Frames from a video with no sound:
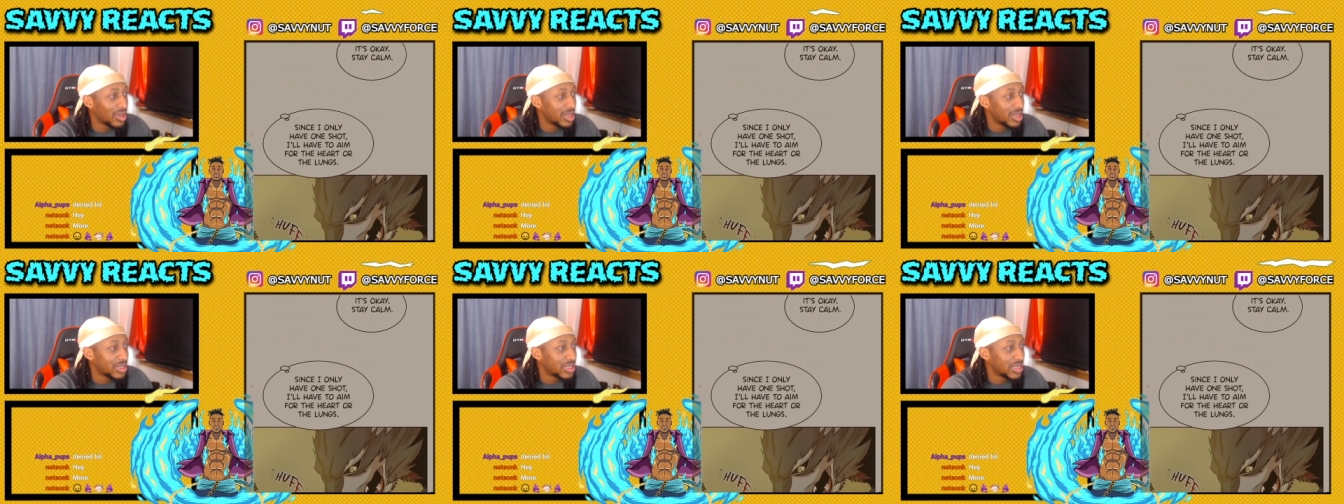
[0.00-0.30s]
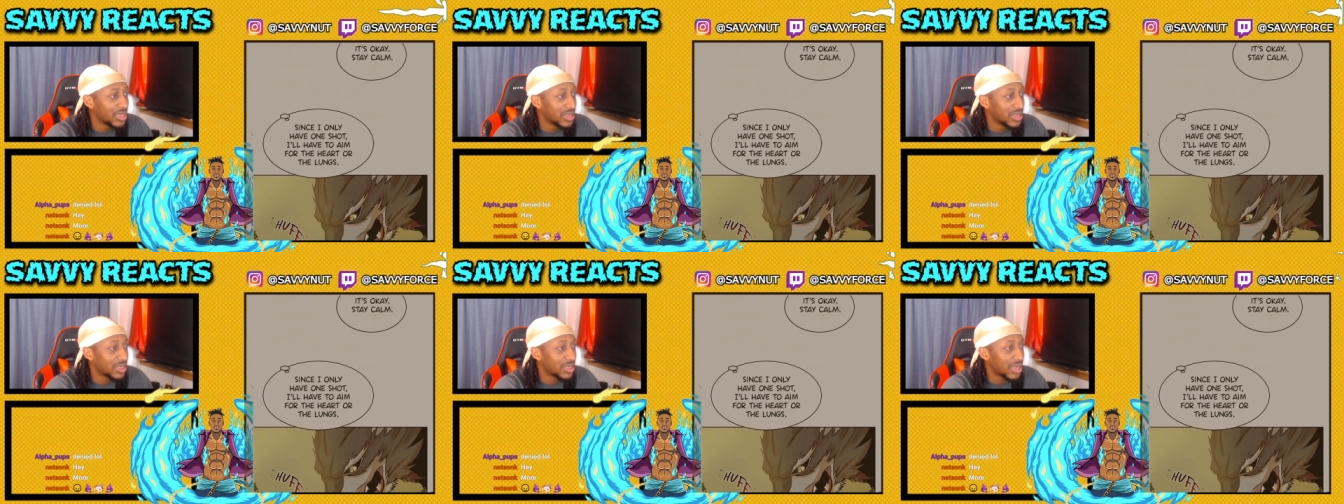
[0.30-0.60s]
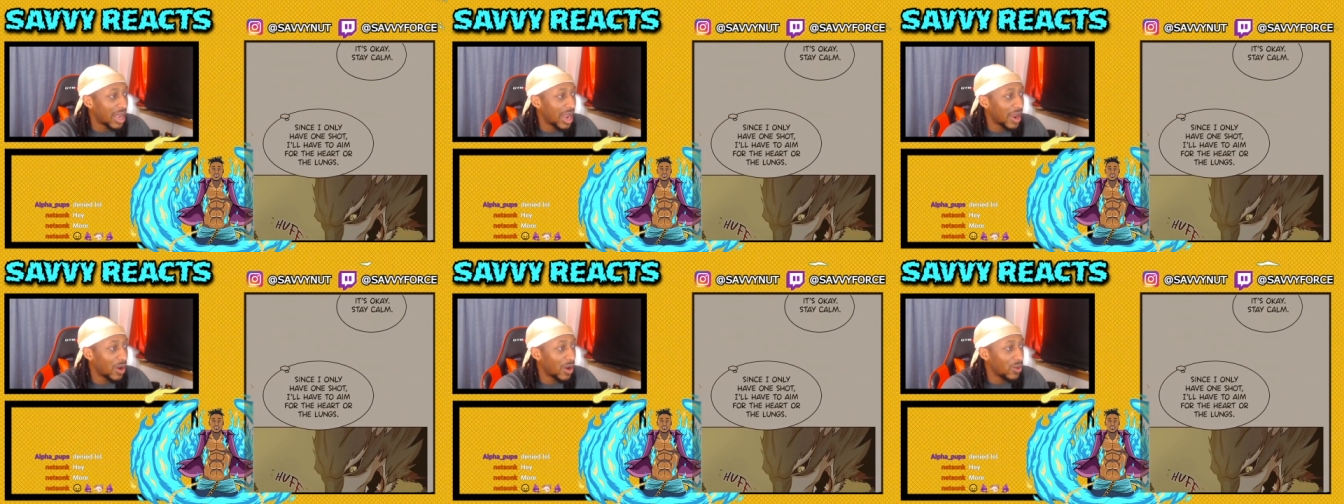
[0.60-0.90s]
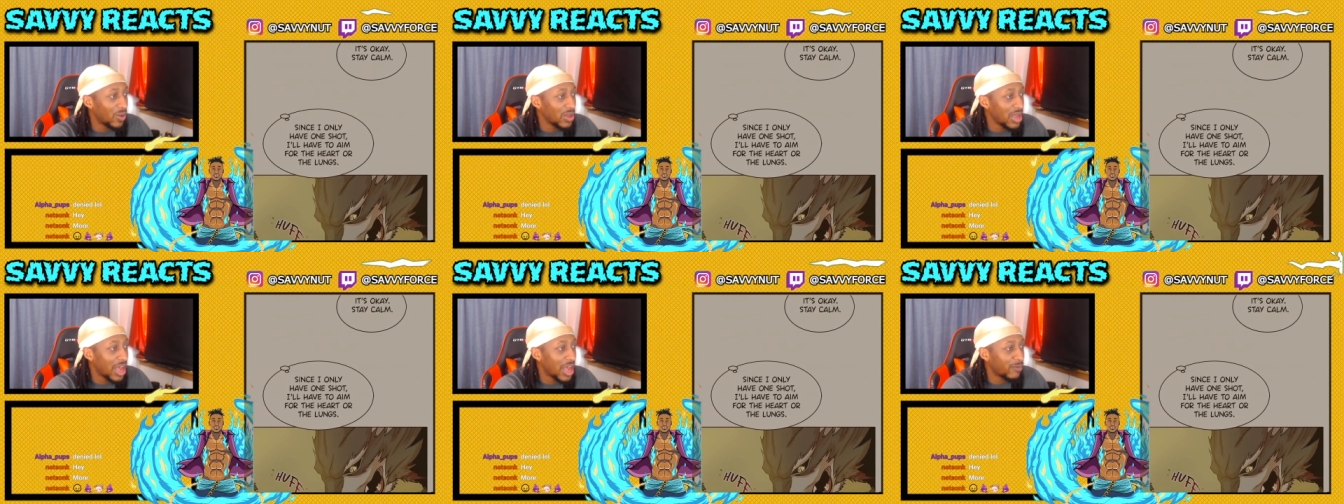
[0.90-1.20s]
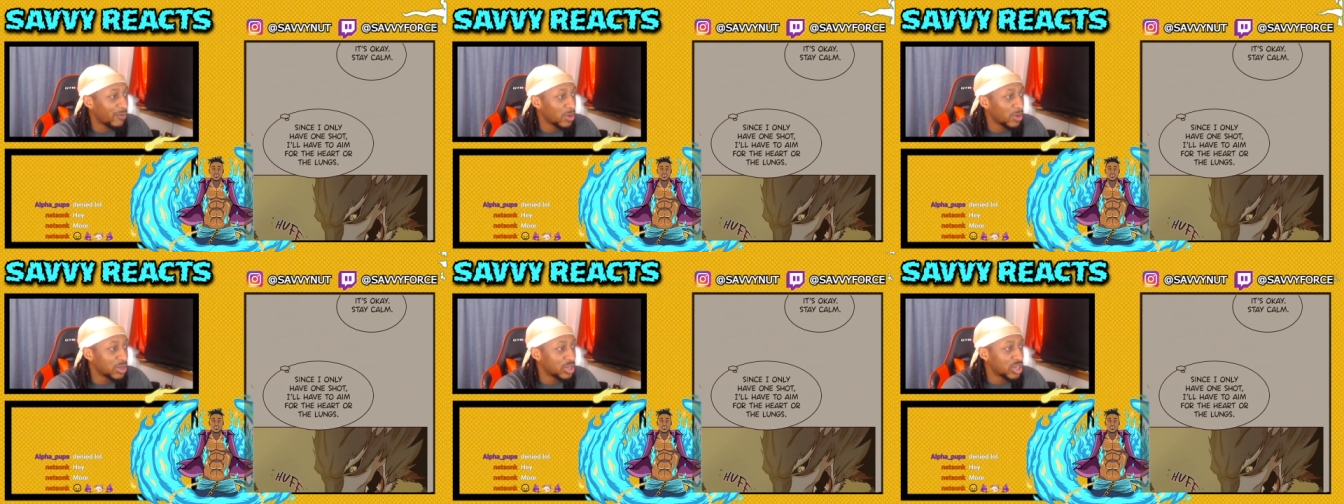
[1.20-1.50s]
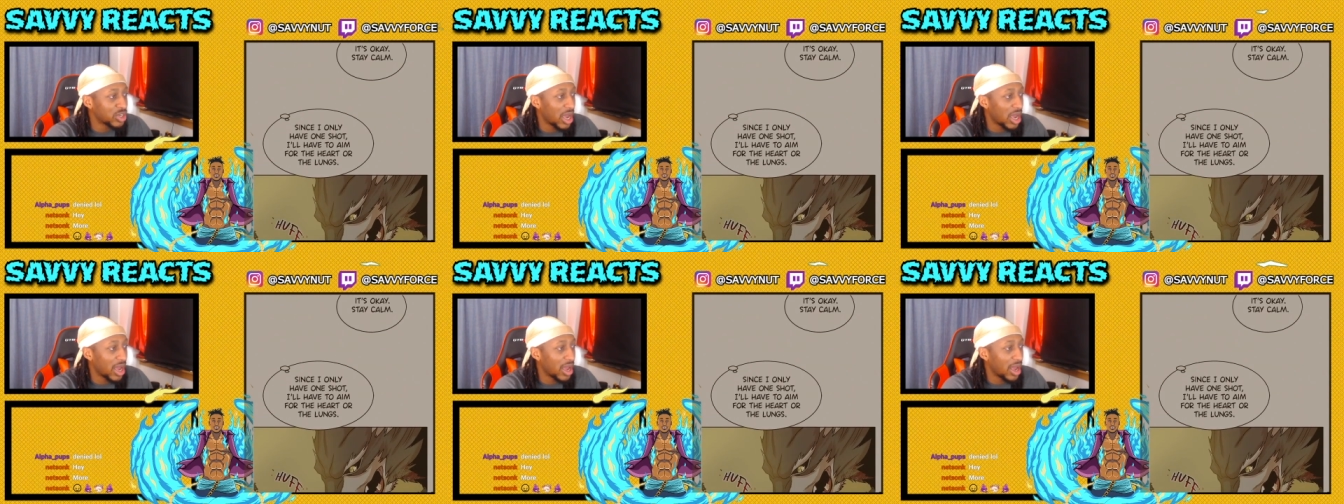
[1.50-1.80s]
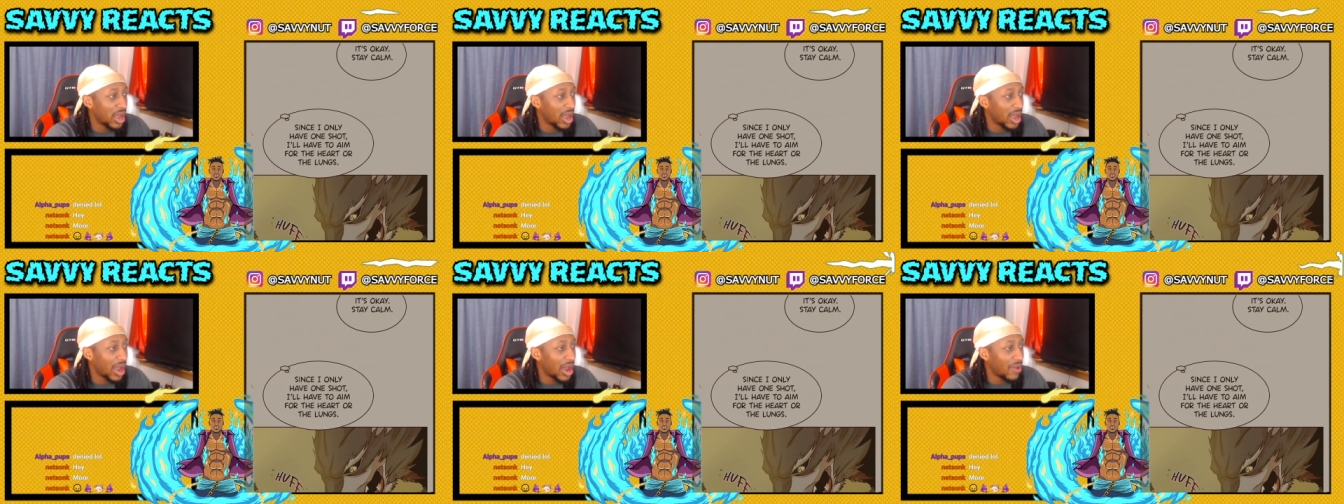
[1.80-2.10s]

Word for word: Since I only have one shot,